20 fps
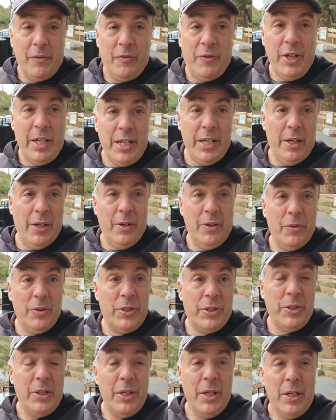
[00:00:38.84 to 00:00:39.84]

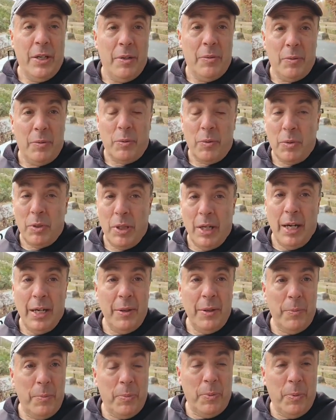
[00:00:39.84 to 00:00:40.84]
videos,
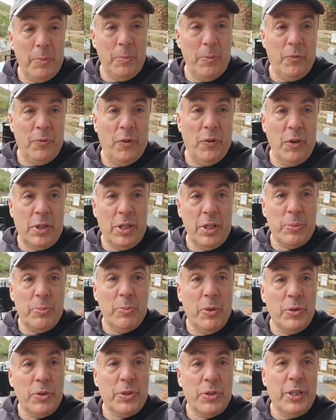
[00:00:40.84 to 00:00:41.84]
kind of focused
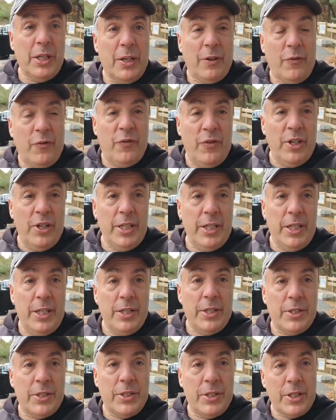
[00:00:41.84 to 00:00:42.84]
mostly on
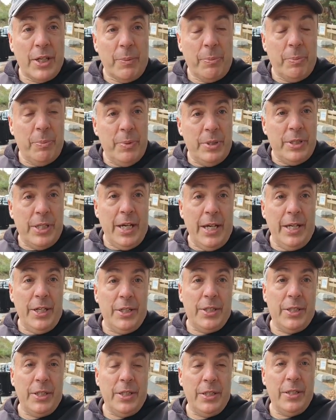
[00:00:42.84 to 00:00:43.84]
fitness,
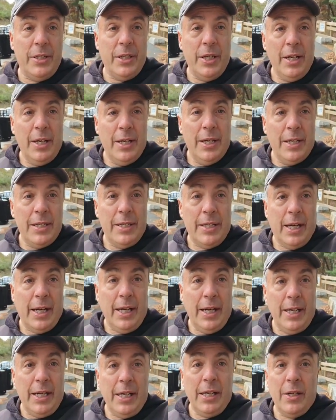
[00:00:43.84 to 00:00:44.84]
supplementation,
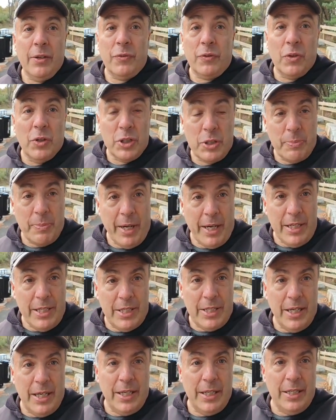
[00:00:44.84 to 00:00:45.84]
diet, and of course
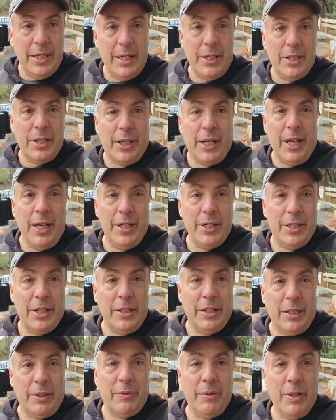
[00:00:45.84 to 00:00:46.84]
mindset and
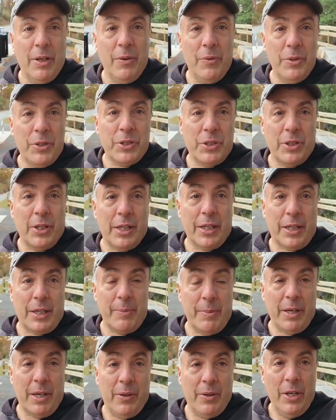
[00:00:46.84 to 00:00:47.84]
education, like we always
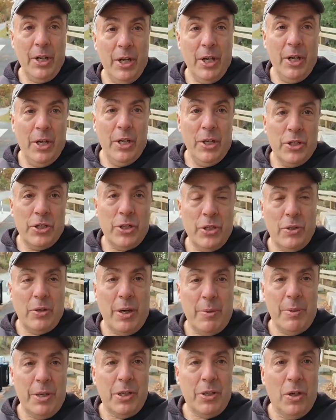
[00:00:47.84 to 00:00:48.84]
talk about.
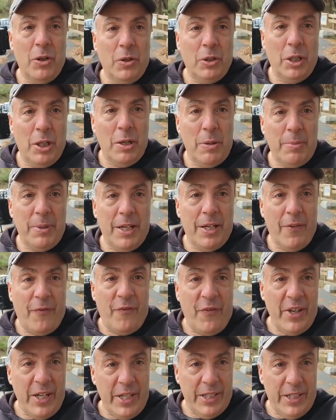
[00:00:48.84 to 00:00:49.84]
So I'm going to go a little bit
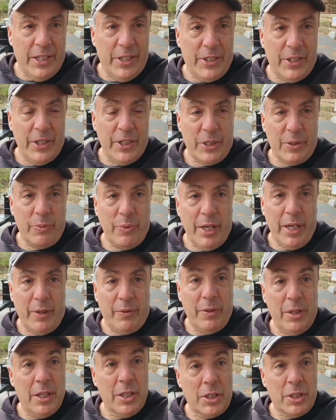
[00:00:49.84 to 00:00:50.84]
of fitness this
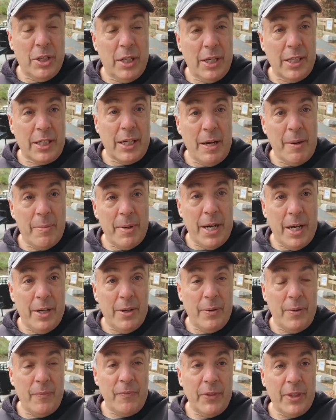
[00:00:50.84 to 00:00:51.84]
week. We're going to talk
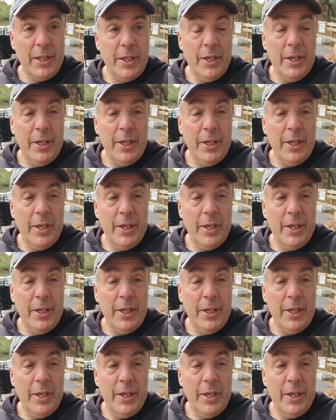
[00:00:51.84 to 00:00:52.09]
about